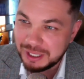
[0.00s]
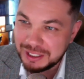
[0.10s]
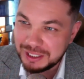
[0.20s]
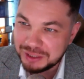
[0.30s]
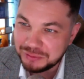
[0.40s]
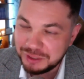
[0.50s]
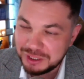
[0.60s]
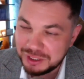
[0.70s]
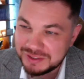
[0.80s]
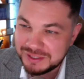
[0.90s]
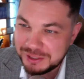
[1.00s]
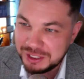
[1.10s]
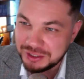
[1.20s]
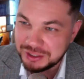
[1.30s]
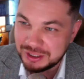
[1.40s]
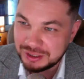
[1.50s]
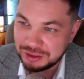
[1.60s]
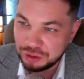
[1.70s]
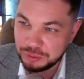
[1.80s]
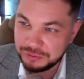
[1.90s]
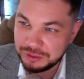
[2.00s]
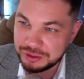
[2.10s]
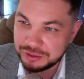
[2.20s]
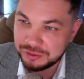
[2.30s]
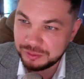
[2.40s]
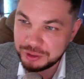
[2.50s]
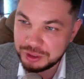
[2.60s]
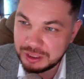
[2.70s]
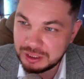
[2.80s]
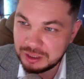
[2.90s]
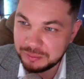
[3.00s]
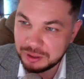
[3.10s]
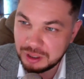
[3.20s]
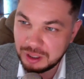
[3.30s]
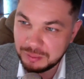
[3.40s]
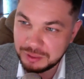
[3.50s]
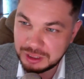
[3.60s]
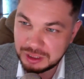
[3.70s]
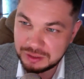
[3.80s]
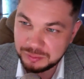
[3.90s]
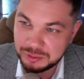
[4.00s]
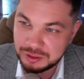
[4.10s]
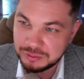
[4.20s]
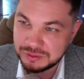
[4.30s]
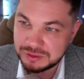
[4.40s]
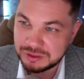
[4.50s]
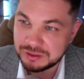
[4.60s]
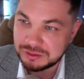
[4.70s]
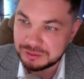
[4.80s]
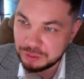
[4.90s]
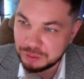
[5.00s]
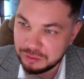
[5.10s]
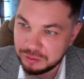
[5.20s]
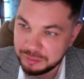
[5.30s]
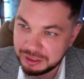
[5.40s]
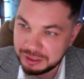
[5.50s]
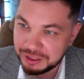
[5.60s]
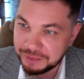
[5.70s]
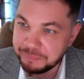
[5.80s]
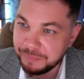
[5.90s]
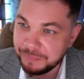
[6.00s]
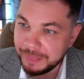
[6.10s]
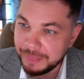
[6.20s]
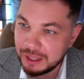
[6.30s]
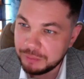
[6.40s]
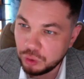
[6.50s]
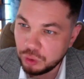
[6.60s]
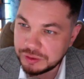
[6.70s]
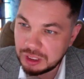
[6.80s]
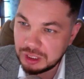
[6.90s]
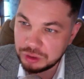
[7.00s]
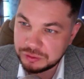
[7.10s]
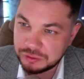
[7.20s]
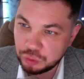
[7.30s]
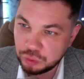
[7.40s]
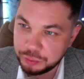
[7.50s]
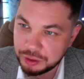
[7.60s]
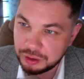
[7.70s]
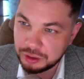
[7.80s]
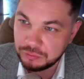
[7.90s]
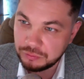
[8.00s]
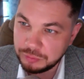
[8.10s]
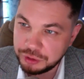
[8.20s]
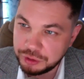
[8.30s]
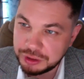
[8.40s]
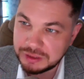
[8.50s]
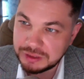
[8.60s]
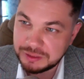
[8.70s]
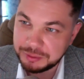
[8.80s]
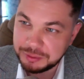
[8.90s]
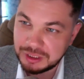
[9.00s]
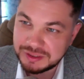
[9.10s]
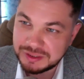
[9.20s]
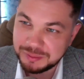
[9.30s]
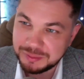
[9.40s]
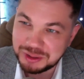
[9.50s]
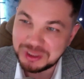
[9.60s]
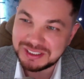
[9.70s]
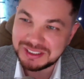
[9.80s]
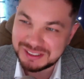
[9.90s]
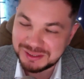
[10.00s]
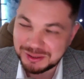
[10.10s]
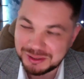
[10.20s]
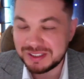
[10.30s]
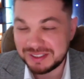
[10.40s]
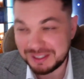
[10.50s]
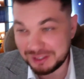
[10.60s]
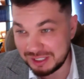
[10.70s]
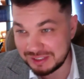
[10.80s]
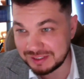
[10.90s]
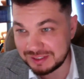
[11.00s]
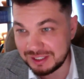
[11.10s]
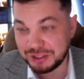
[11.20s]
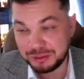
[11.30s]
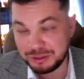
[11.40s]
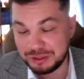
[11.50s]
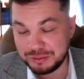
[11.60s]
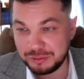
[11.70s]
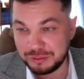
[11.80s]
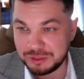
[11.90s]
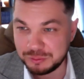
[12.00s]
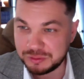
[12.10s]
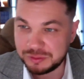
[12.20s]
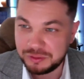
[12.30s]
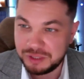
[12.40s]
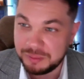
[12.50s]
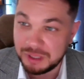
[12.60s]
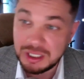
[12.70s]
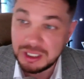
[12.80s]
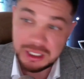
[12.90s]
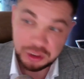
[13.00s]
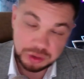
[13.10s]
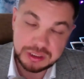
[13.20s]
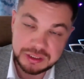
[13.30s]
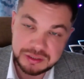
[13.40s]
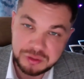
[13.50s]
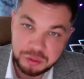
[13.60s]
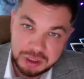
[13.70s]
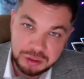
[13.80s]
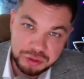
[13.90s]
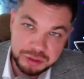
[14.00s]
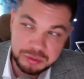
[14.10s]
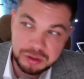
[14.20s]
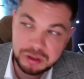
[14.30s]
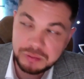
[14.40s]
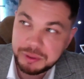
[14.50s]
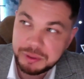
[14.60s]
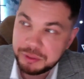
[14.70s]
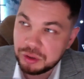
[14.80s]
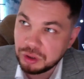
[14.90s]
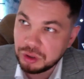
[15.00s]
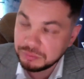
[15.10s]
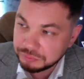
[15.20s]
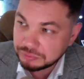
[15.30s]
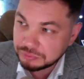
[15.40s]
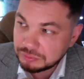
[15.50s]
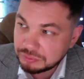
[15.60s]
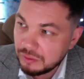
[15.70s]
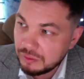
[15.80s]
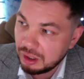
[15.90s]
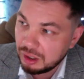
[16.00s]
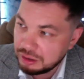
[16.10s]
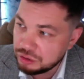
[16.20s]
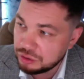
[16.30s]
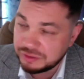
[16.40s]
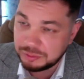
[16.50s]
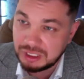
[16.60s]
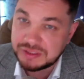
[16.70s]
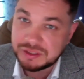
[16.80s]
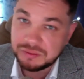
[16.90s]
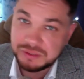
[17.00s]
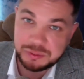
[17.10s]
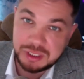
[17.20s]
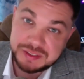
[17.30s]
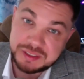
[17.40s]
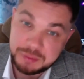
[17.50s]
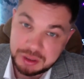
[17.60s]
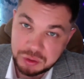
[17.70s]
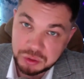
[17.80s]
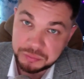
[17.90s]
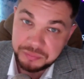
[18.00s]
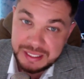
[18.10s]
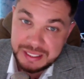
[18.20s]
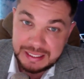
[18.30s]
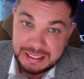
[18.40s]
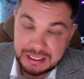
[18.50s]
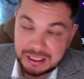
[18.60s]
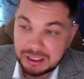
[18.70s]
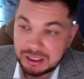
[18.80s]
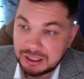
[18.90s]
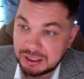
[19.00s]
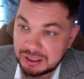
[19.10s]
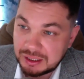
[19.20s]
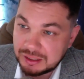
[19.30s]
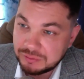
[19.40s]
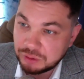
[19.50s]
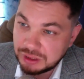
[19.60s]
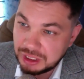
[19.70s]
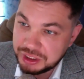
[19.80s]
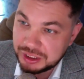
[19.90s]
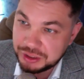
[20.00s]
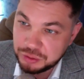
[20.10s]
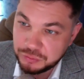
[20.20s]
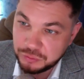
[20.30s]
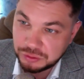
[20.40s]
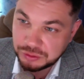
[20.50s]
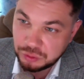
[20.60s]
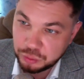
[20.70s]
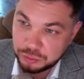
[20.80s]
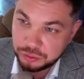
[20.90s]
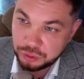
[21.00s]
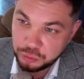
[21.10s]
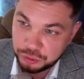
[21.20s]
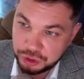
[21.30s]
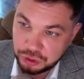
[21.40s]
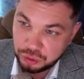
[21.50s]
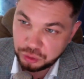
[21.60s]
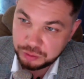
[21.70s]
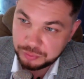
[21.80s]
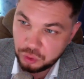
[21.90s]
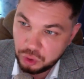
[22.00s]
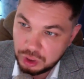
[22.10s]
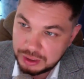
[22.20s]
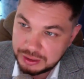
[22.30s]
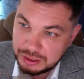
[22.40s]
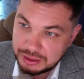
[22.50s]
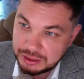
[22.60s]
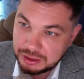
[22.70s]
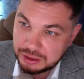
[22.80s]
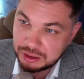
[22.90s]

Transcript: I see hearts emojis. Such a huge, wonderful app. I'm from Belarus. It's simply on fire. It would be so great if we could have this instrument back in 2014, 2015. But that instrument was first used in 2017, by the way. I would like to become part of the focus group.